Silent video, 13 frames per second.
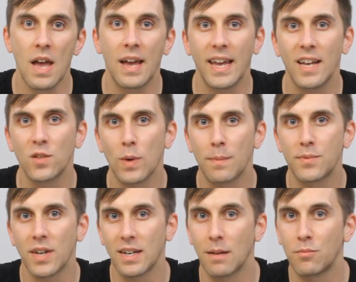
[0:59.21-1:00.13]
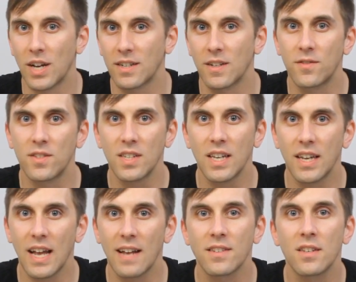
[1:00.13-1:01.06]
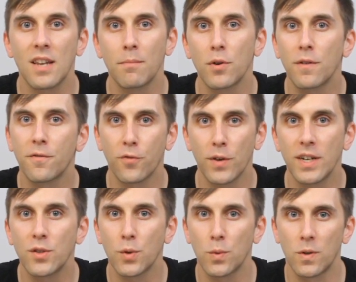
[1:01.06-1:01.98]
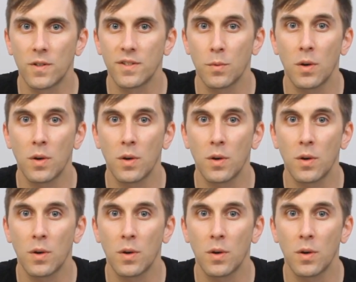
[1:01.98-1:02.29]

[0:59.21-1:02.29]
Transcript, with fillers: His website, Objective-See, has a number of free tools that